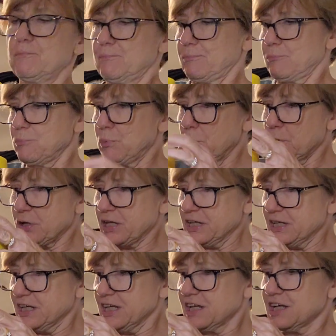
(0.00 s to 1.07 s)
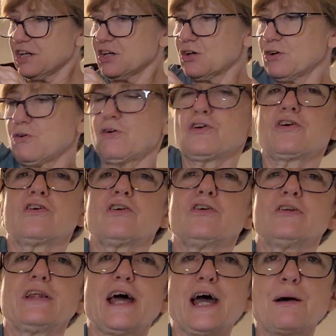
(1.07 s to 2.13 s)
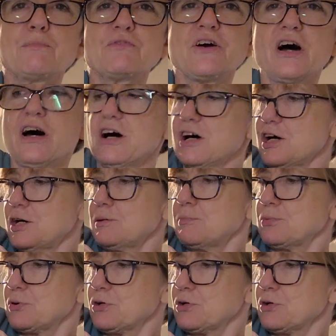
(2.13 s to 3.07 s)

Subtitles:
book in here, or your little laptop,